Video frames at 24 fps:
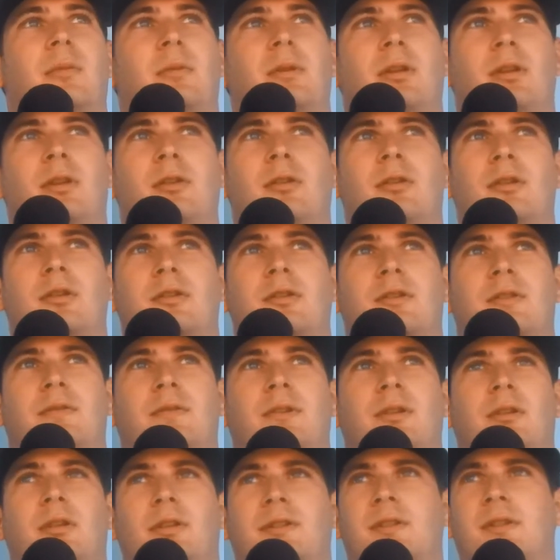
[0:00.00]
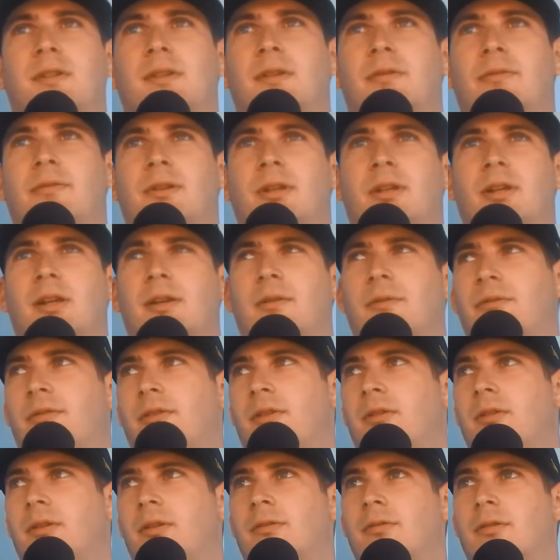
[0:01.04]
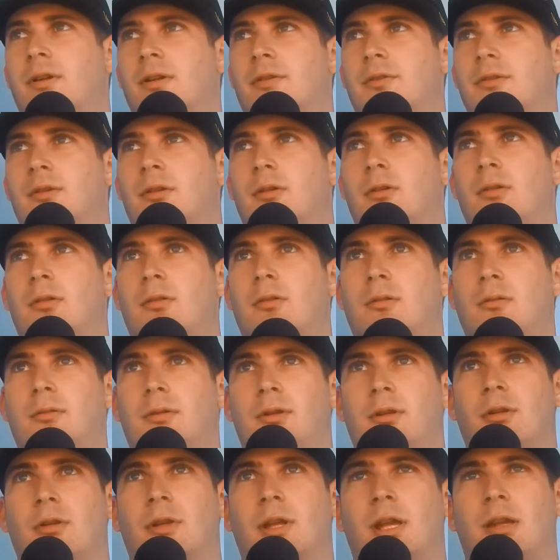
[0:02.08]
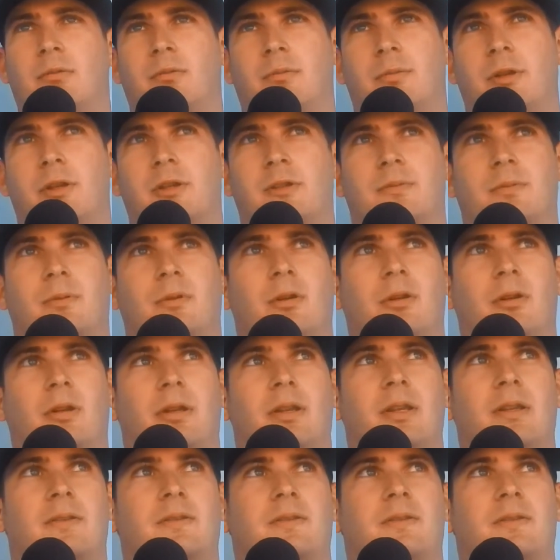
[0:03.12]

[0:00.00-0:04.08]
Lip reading: I mean, you can just feel it's a different kind of feeling throughout the whole, game of baseball.